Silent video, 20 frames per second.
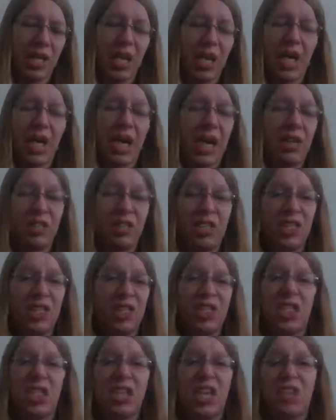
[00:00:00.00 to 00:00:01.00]
hey, I just
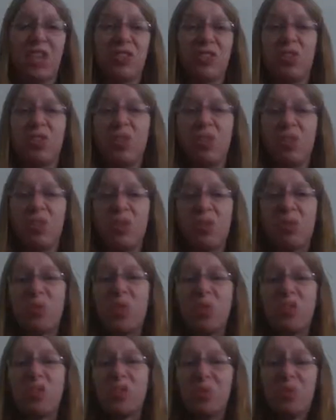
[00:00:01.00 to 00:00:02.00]
needed a yes or no to this
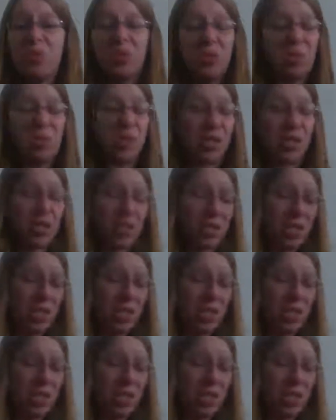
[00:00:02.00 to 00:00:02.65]
question really quick.